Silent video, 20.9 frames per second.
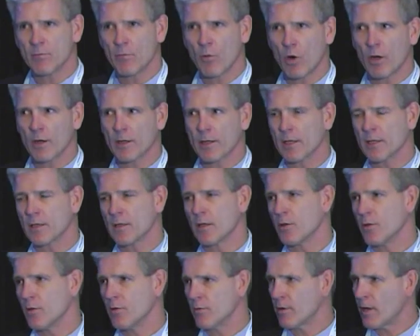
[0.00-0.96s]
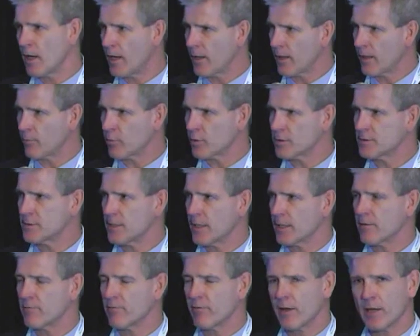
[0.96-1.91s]
market, you're not able to
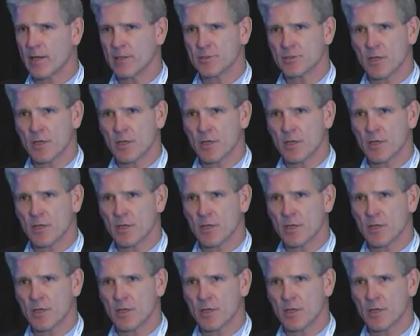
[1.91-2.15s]
take advantage